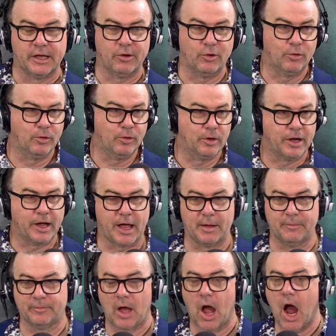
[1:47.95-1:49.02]
or
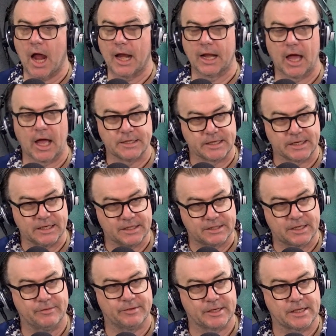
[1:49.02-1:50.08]
highlighting
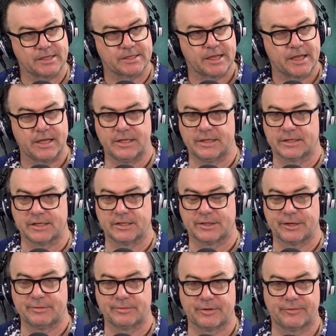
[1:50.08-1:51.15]
nativity scenes in
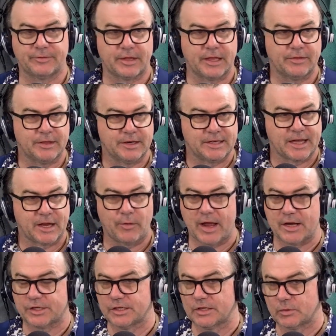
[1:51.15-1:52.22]
terms of the
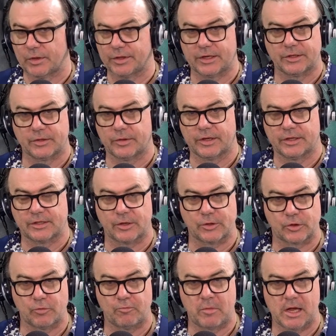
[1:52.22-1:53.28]
decorations, what they're doing in
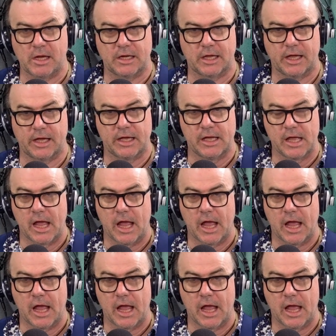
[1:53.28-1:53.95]
social media,